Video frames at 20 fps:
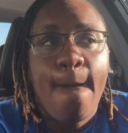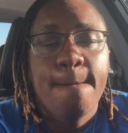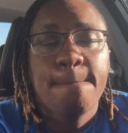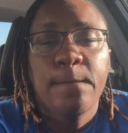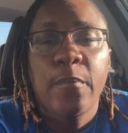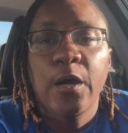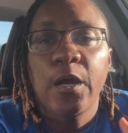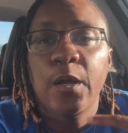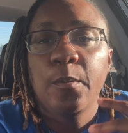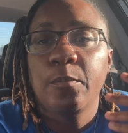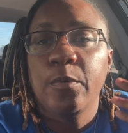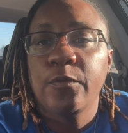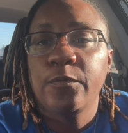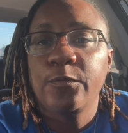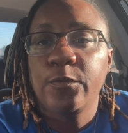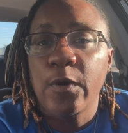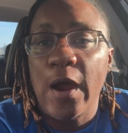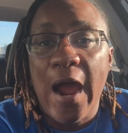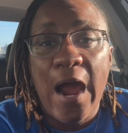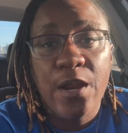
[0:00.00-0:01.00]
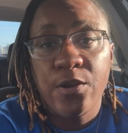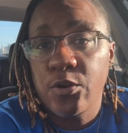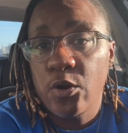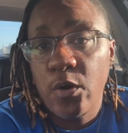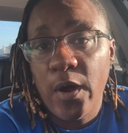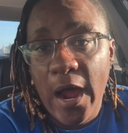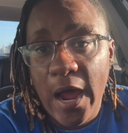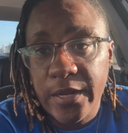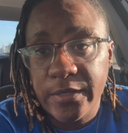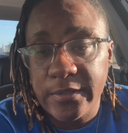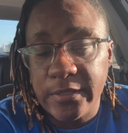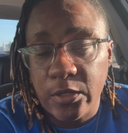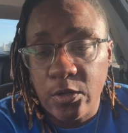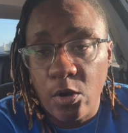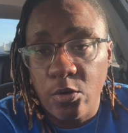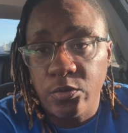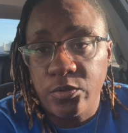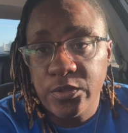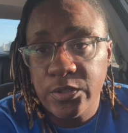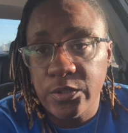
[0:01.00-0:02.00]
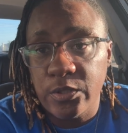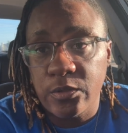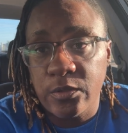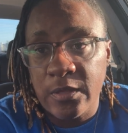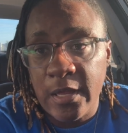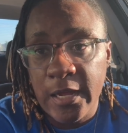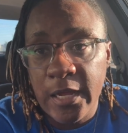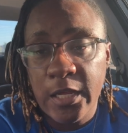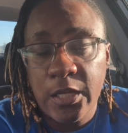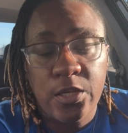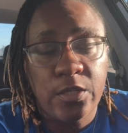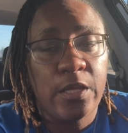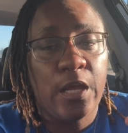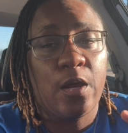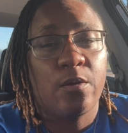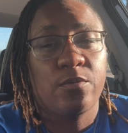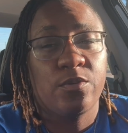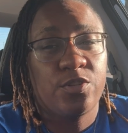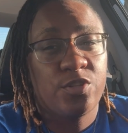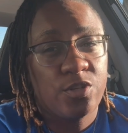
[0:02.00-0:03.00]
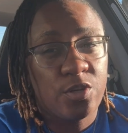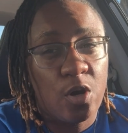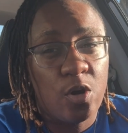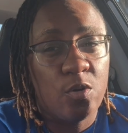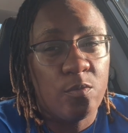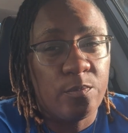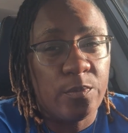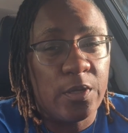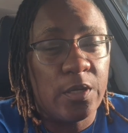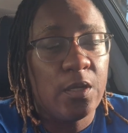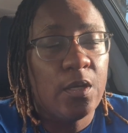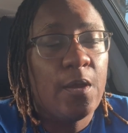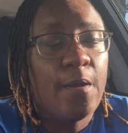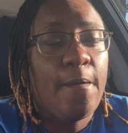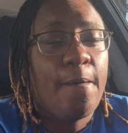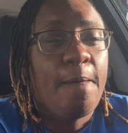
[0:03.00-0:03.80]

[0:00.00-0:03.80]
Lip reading: But before, I know how to go to the thing because they already showed me.